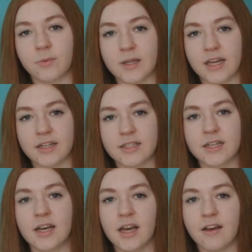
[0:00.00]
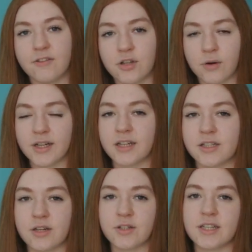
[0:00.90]
because if you don't get an
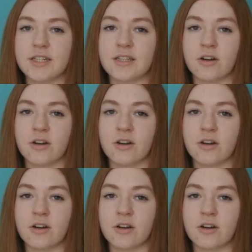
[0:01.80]
associate's,